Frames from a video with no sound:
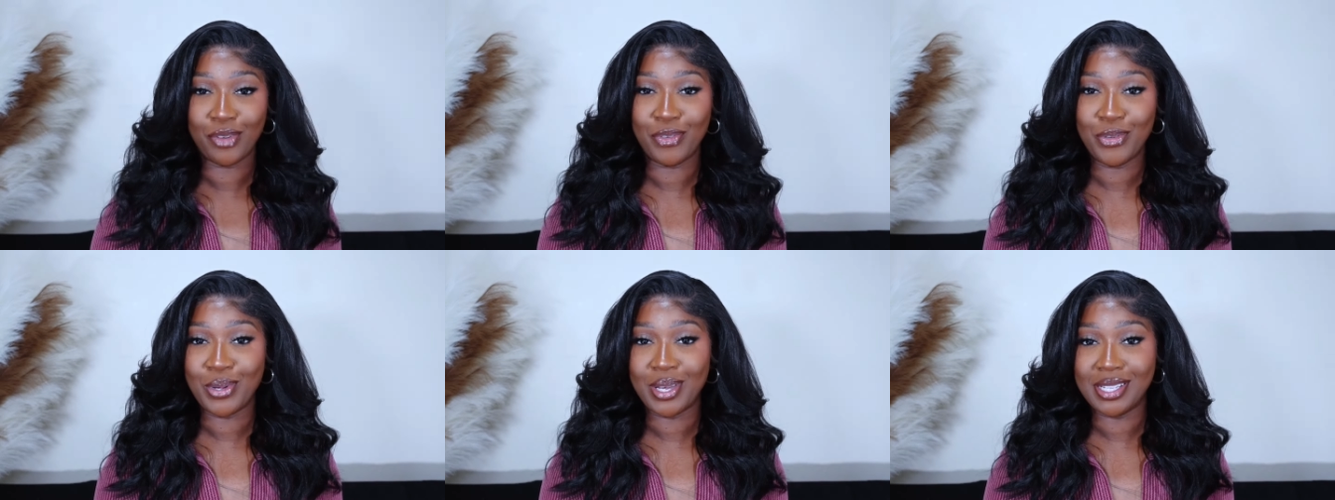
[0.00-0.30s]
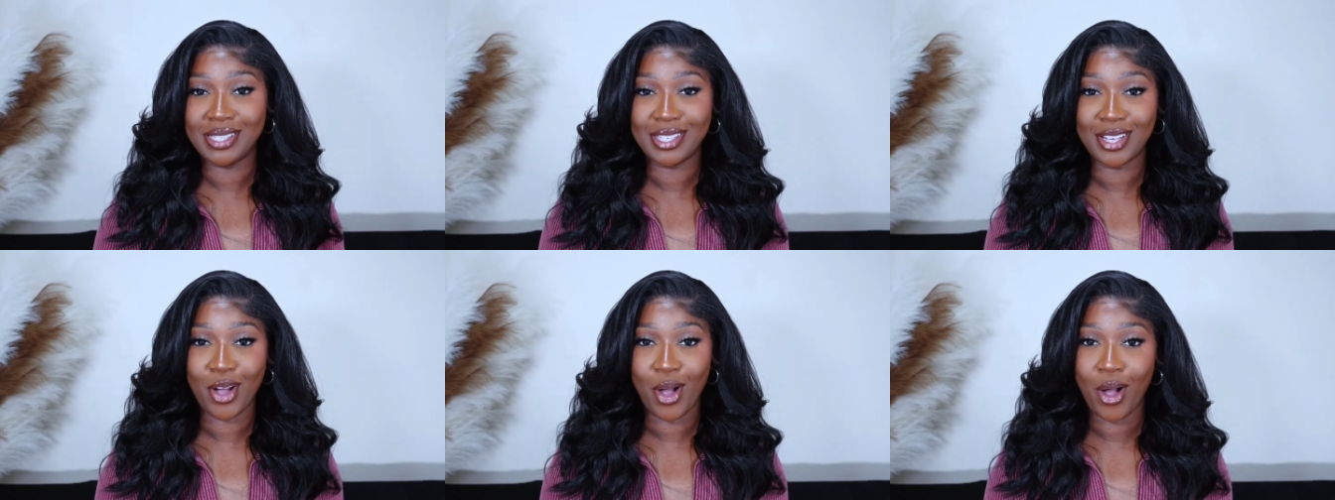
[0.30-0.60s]
if you
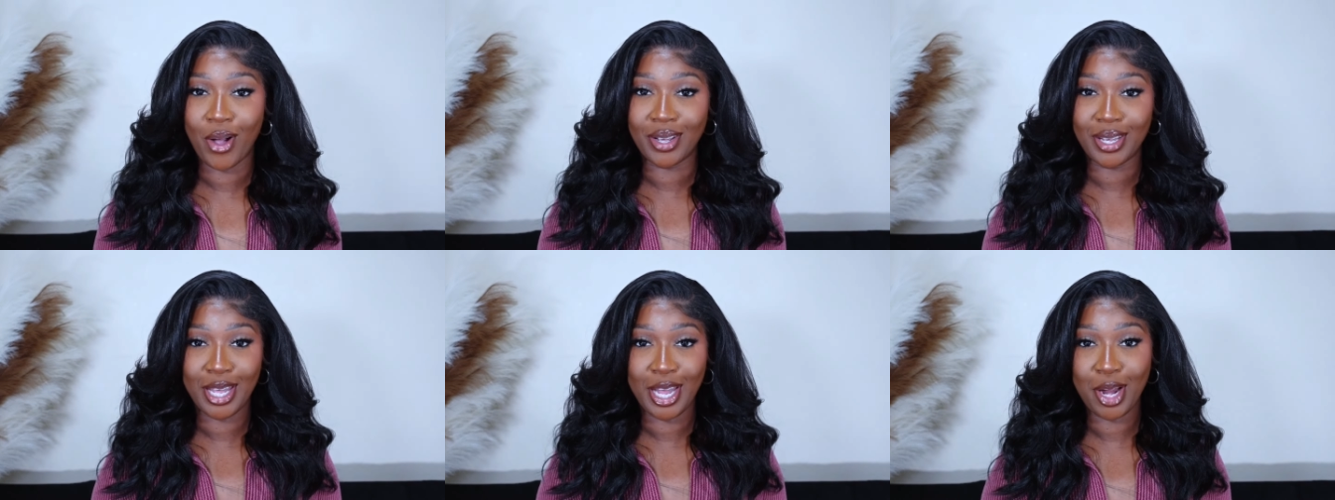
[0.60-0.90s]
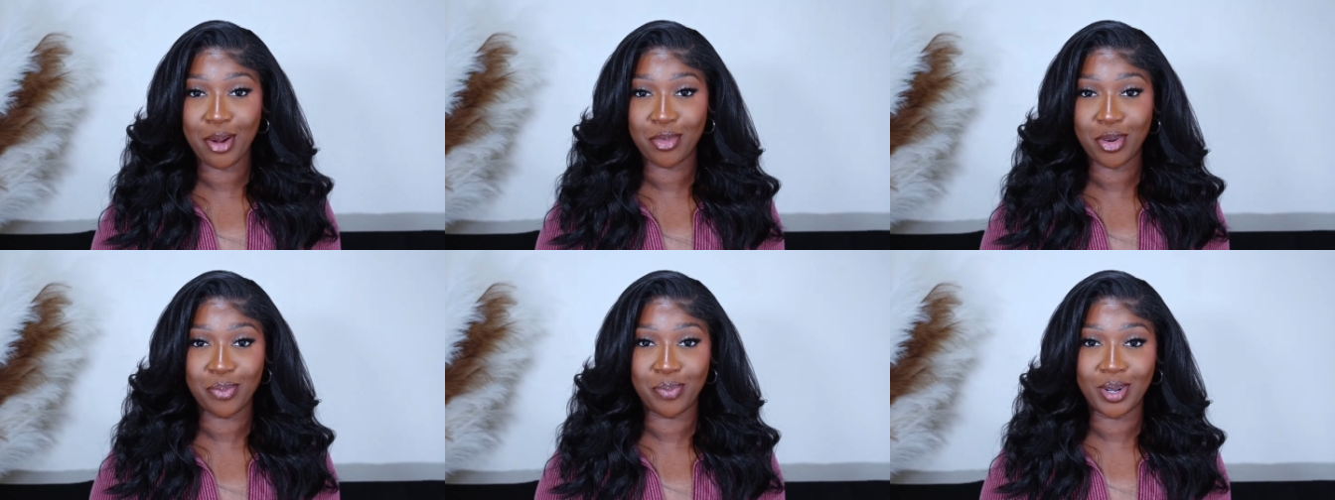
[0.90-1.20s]
can tell on
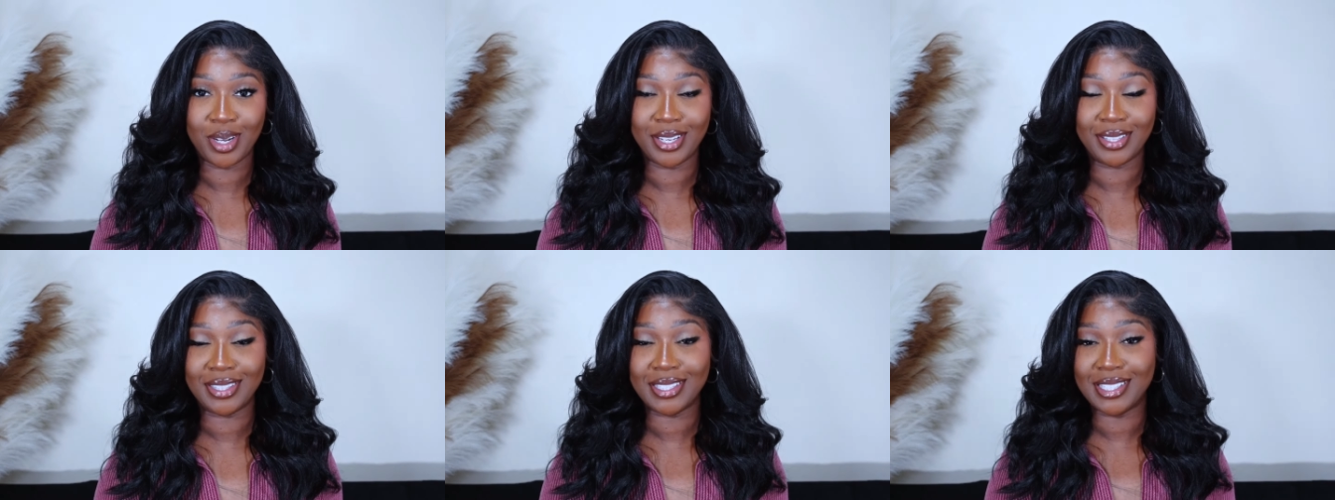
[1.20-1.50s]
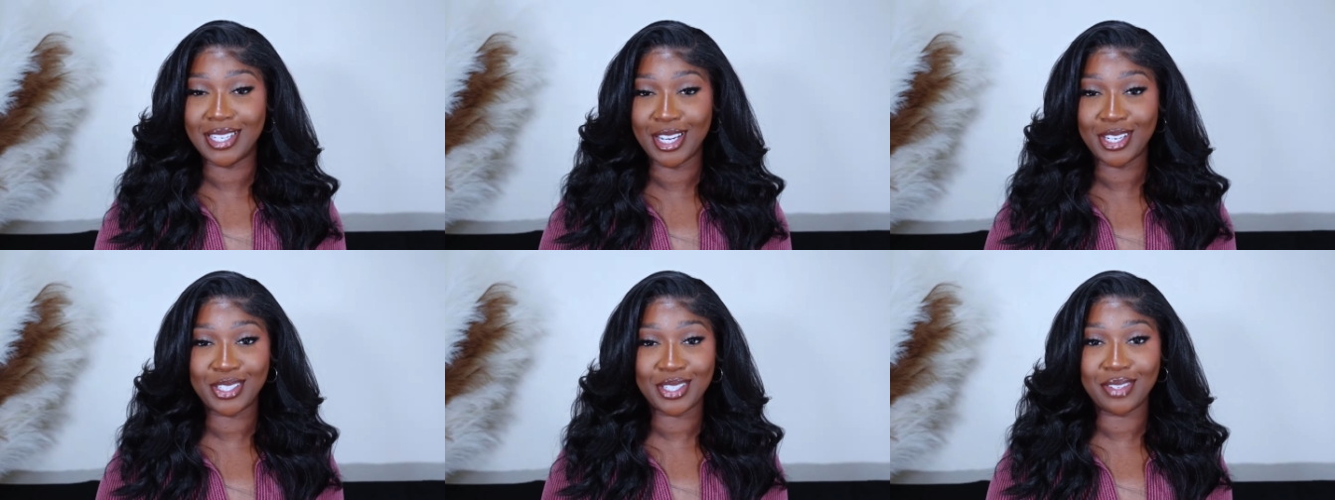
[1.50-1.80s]
camera, but the
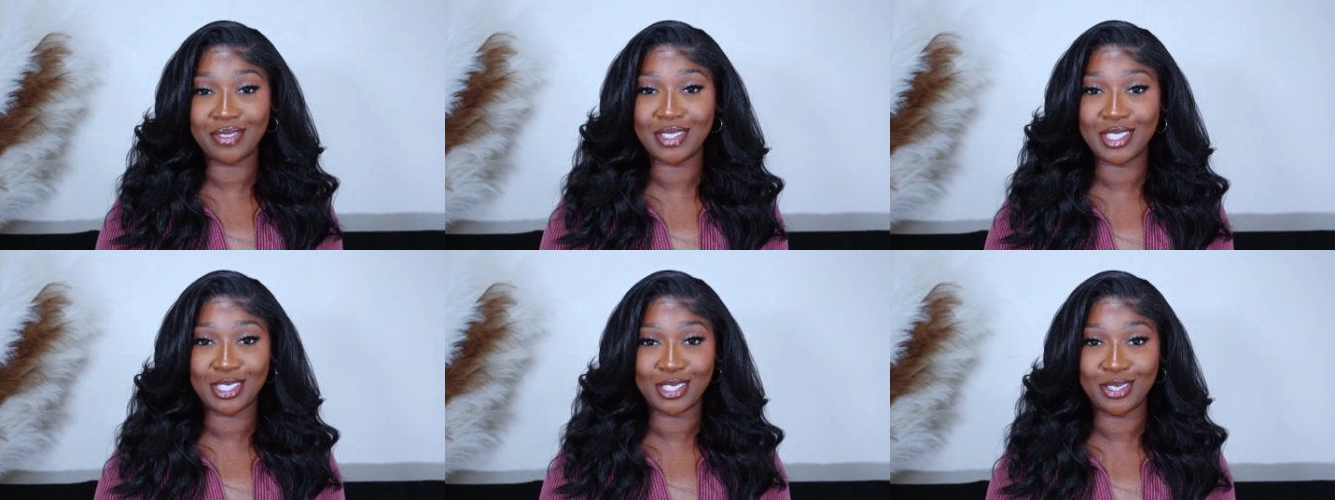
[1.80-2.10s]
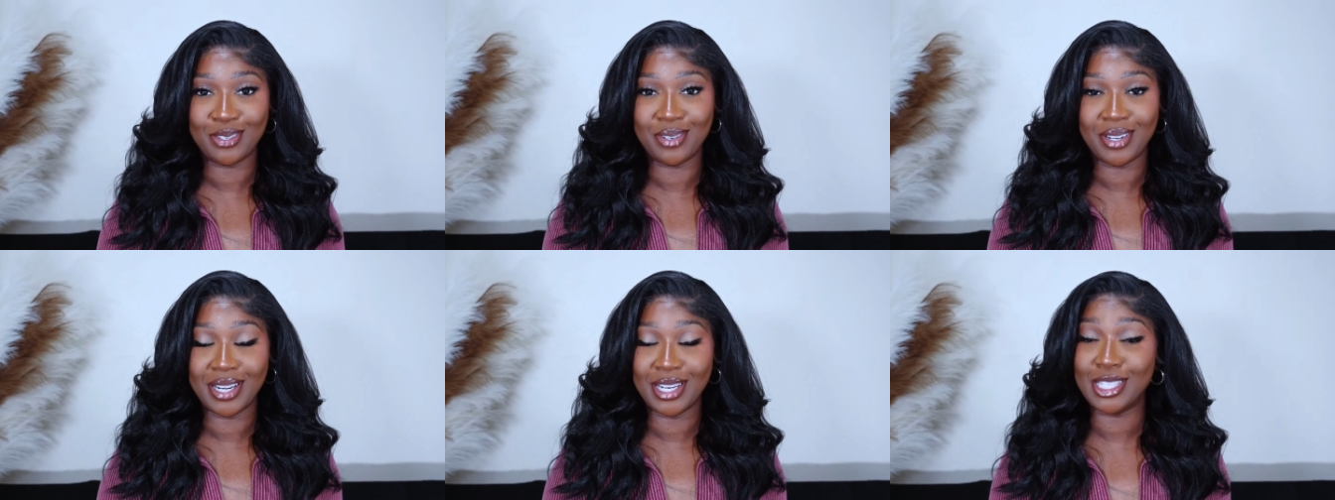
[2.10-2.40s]
texture of
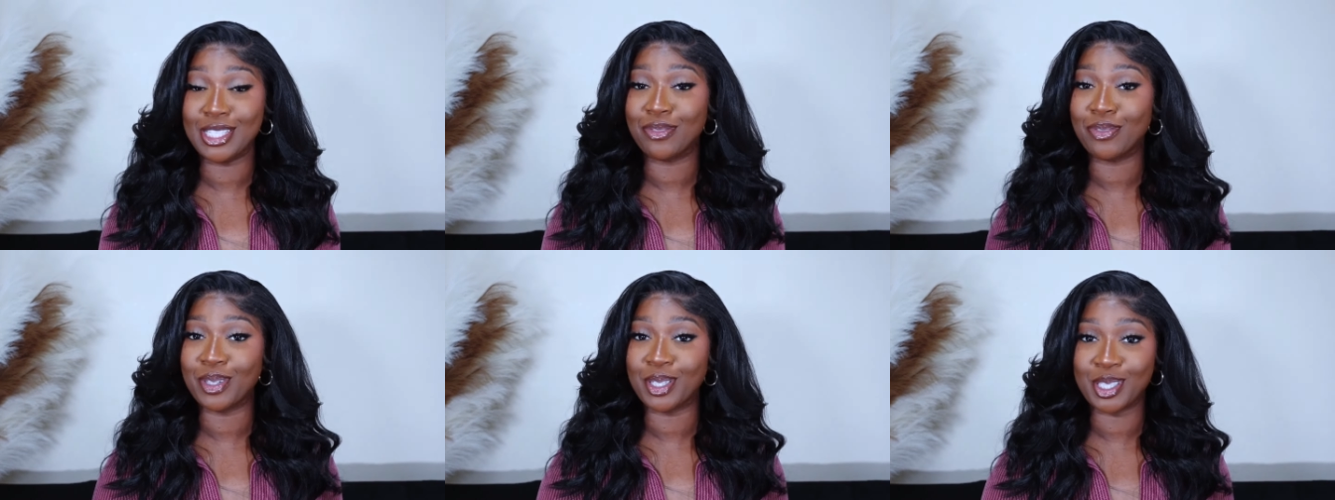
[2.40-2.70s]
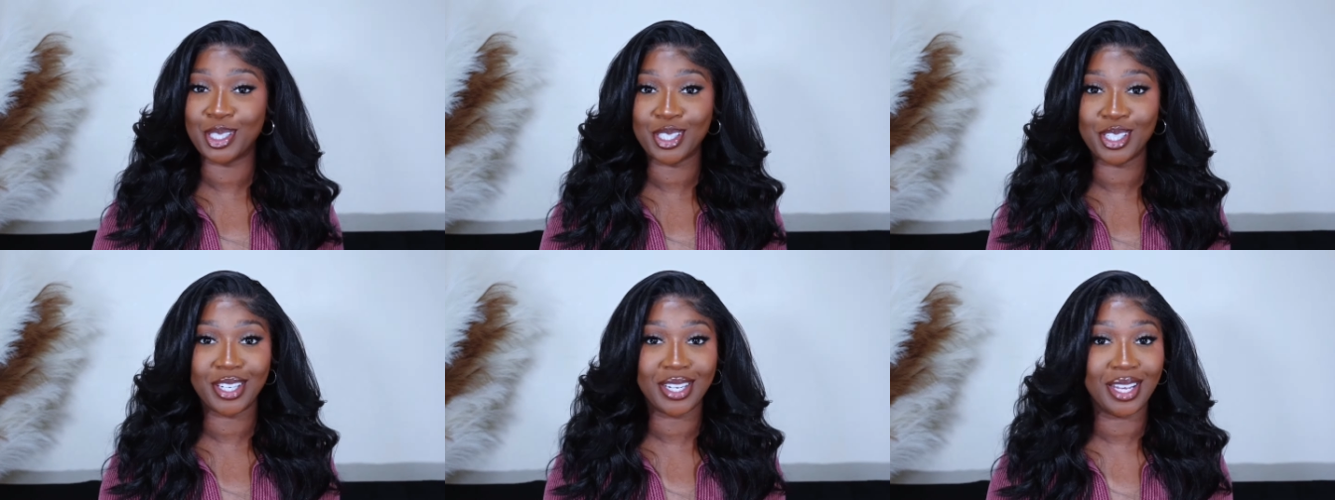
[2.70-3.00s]
this unit is
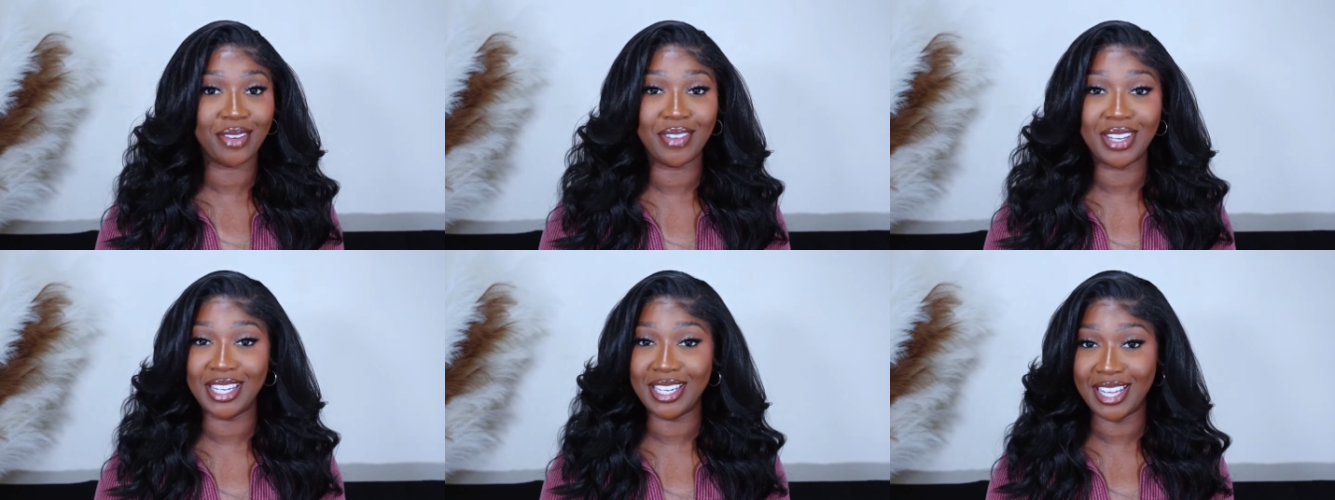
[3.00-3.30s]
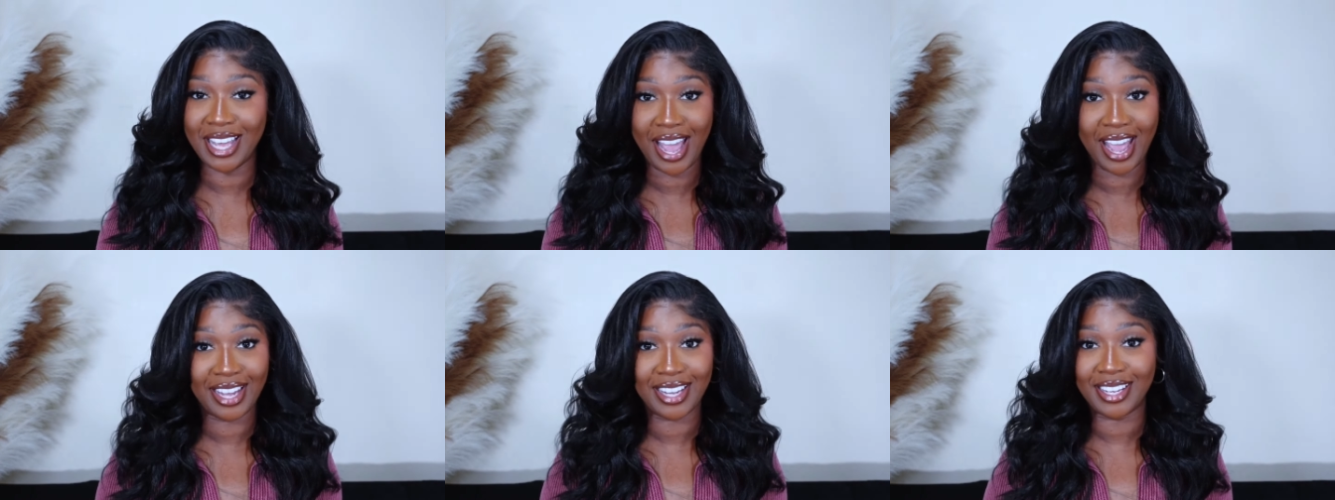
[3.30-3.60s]
for sure giving
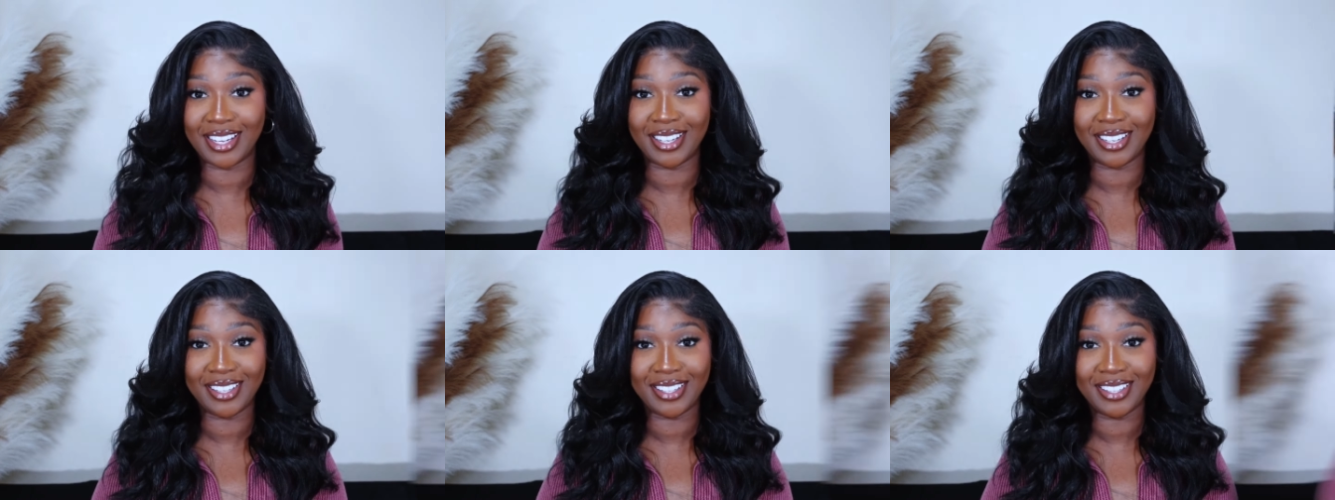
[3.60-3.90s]
yaki.